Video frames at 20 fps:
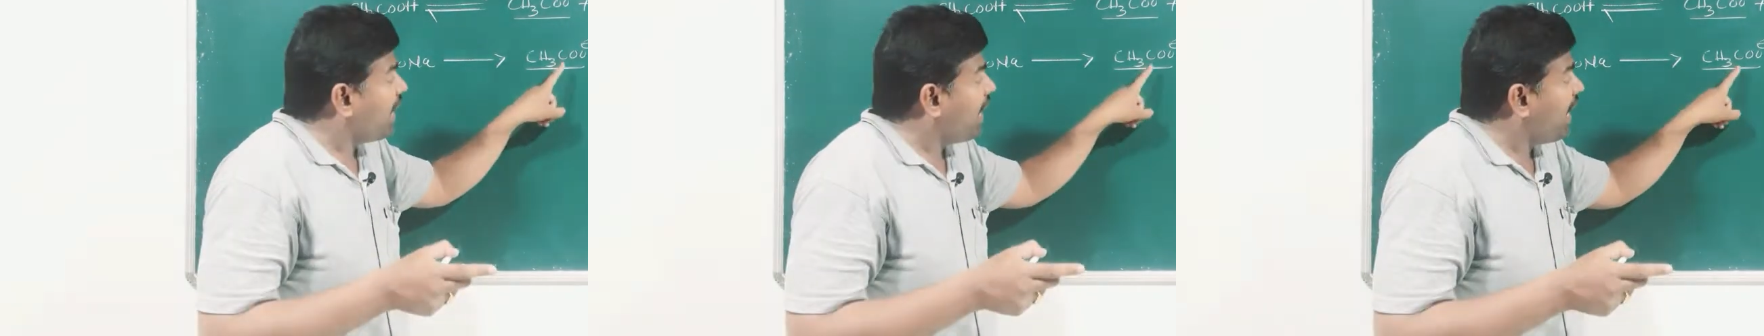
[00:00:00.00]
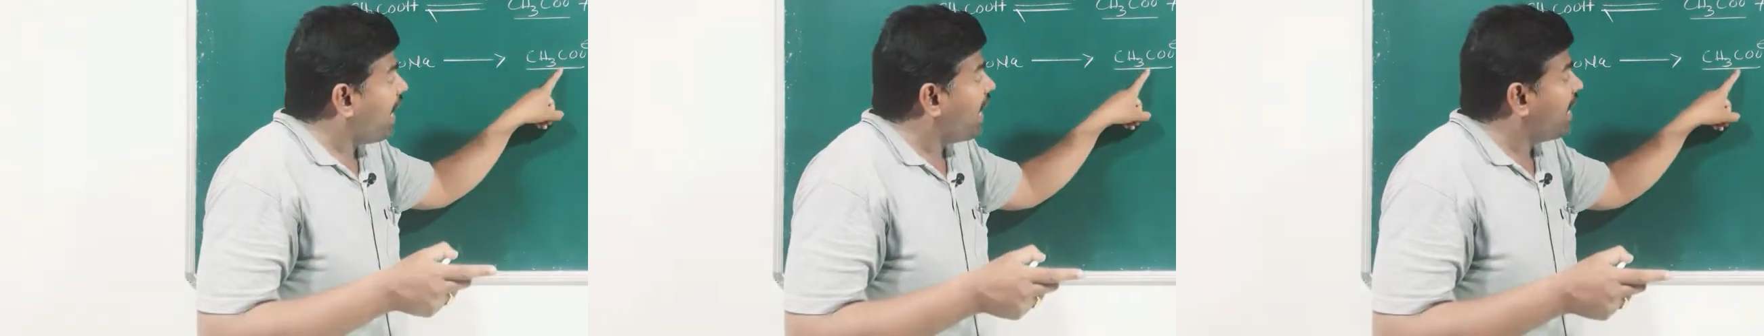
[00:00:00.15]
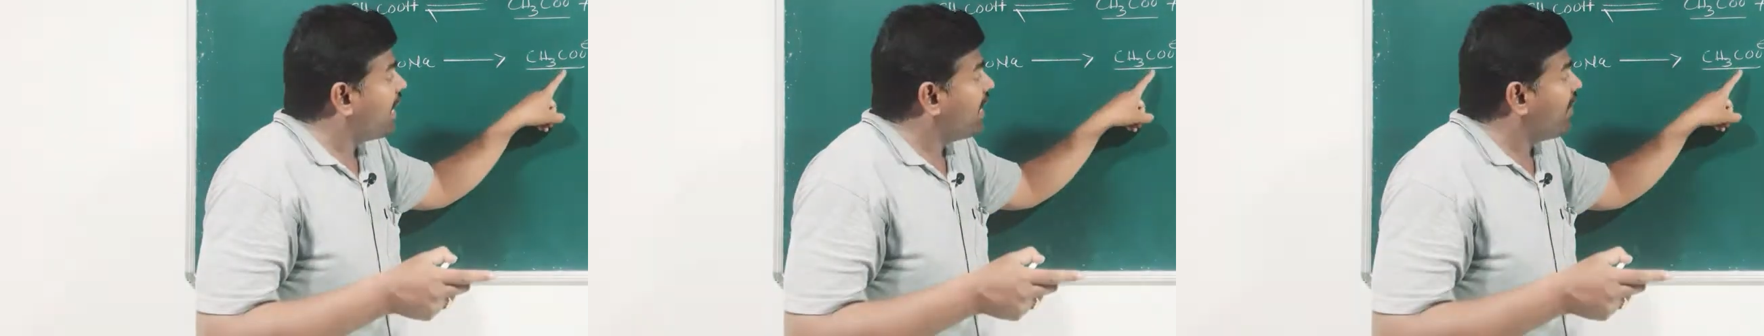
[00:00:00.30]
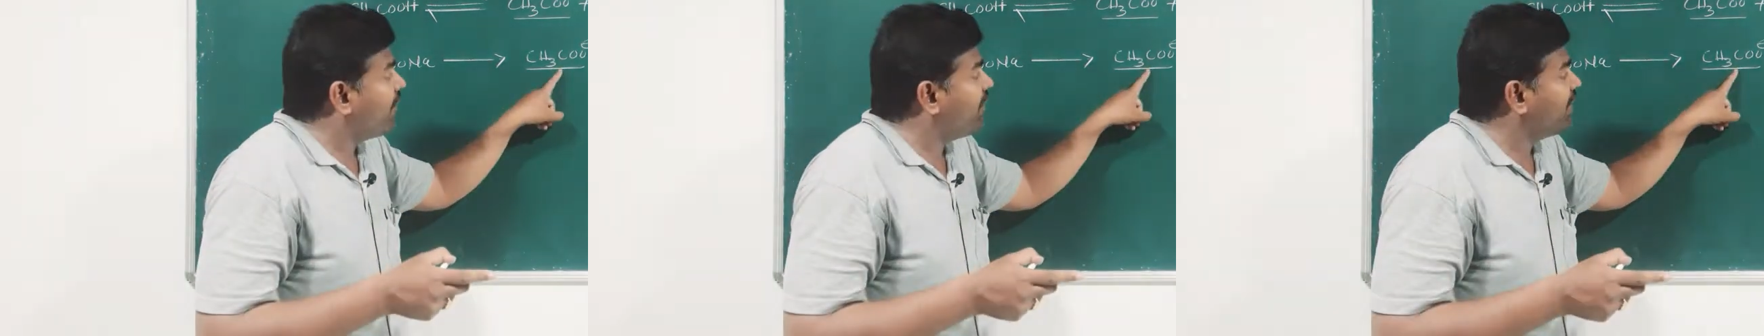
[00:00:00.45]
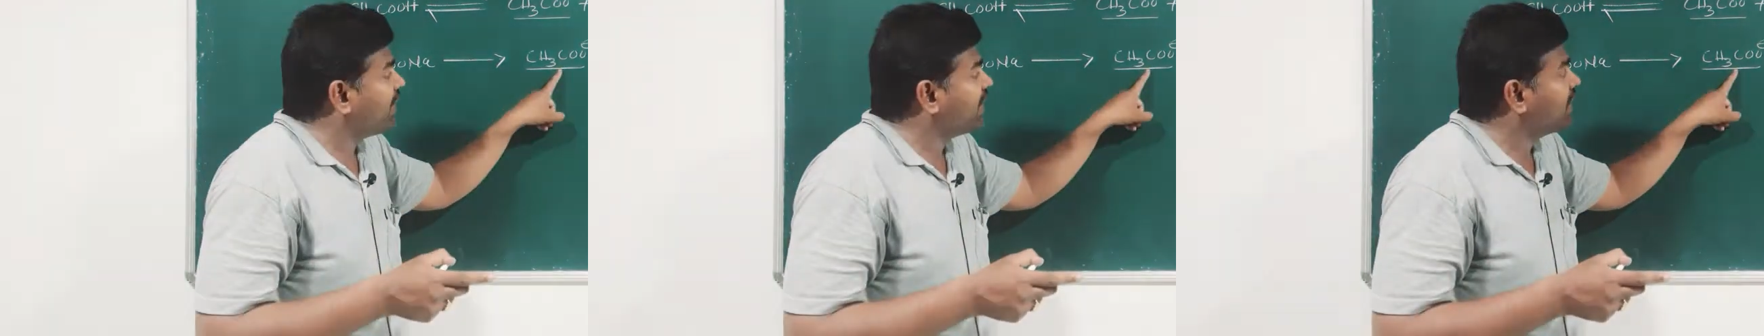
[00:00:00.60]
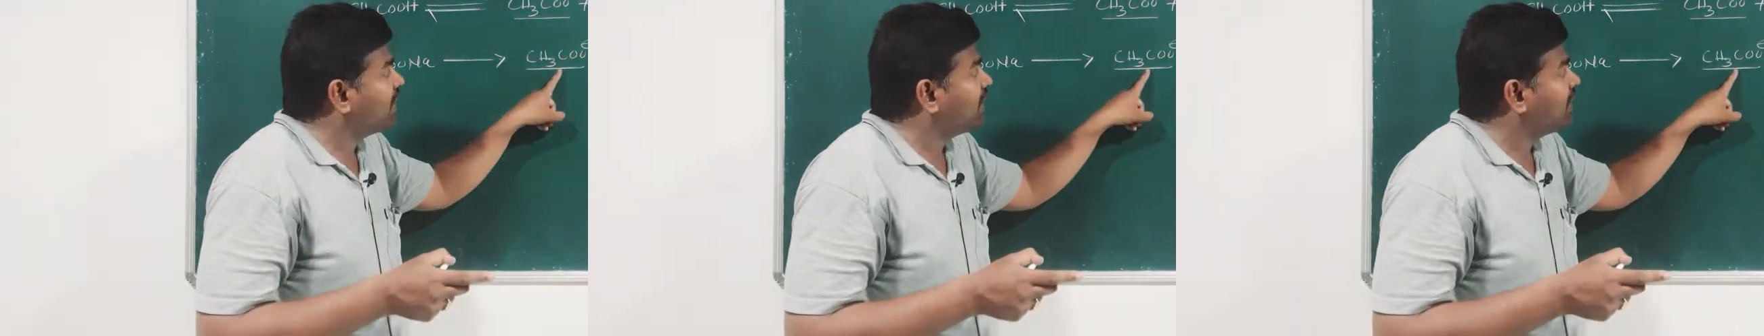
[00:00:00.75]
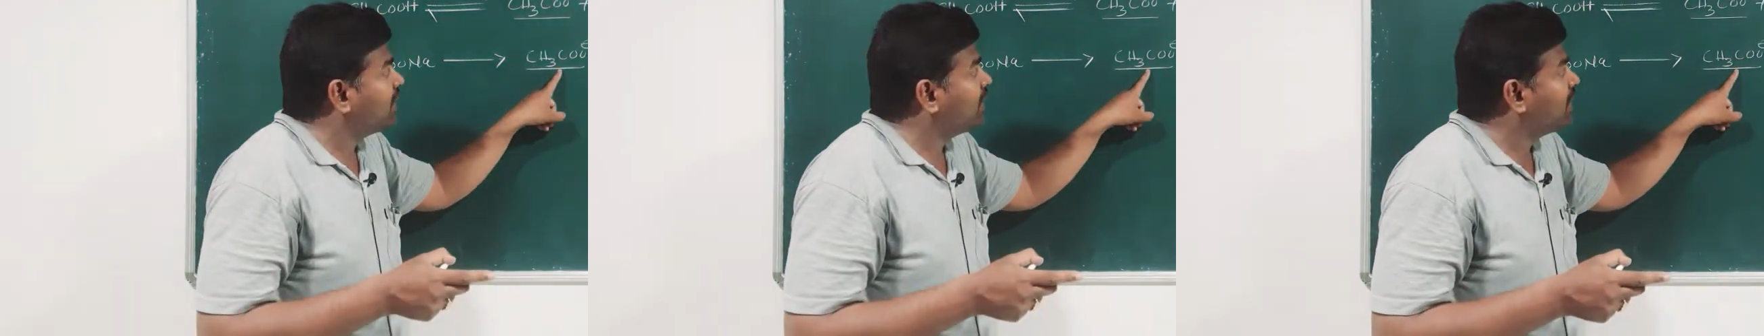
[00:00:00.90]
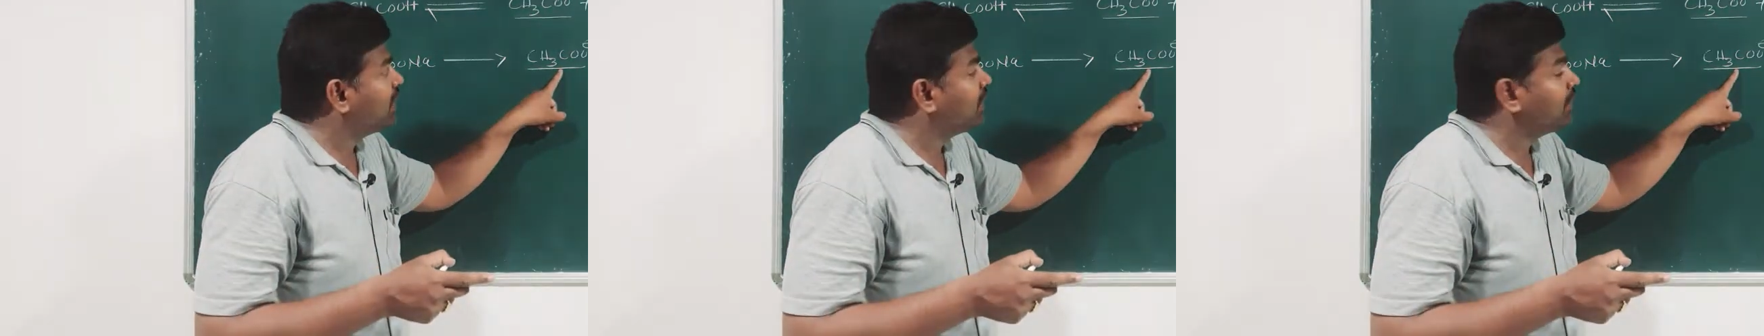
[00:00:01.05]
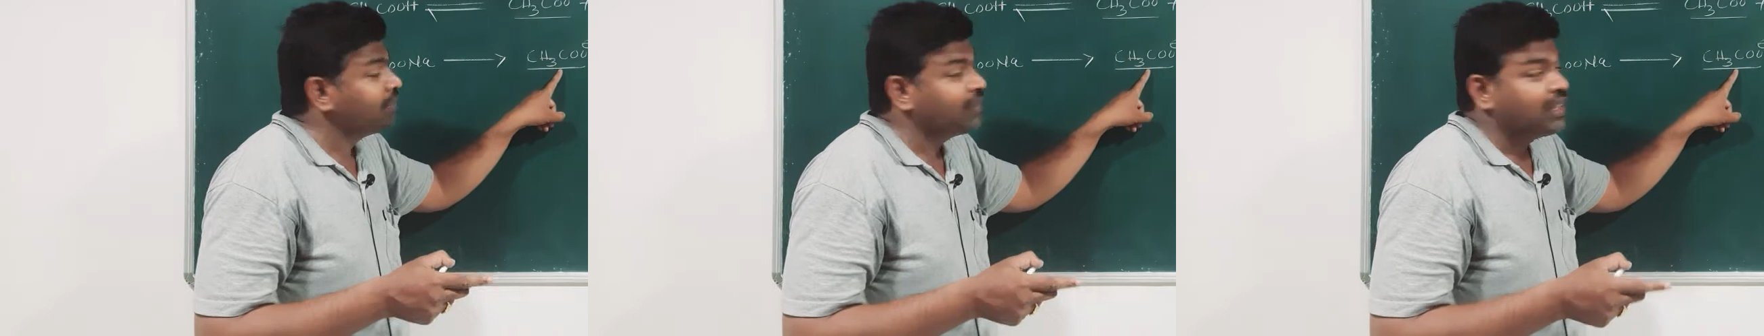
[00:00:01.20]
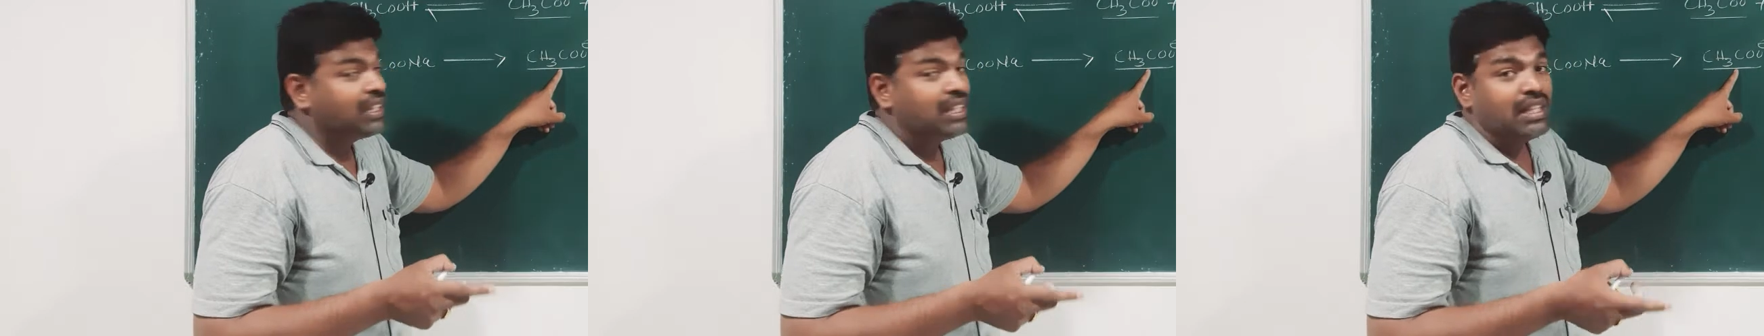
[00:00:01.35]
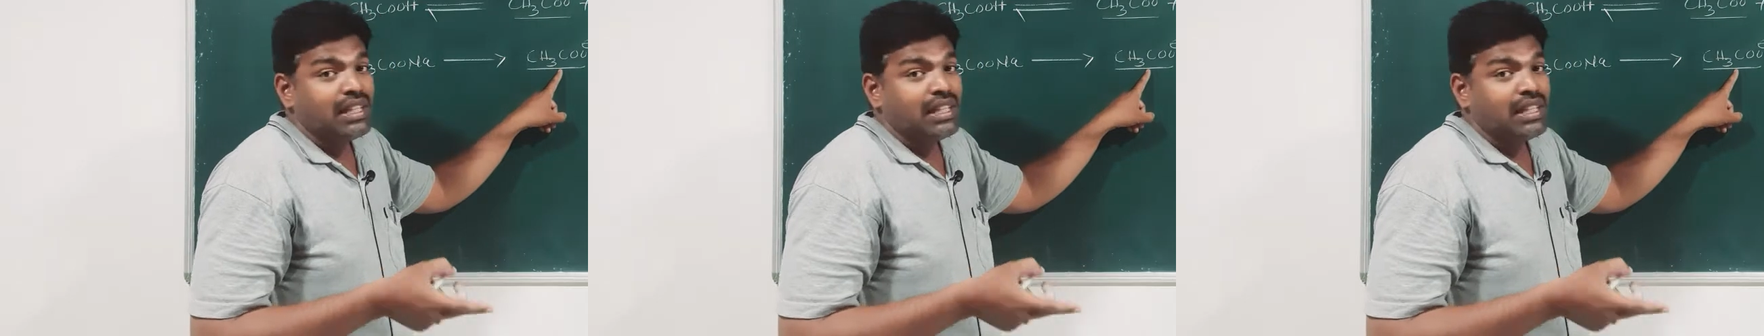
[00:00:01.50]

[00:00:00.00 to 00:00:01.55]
ion effect, the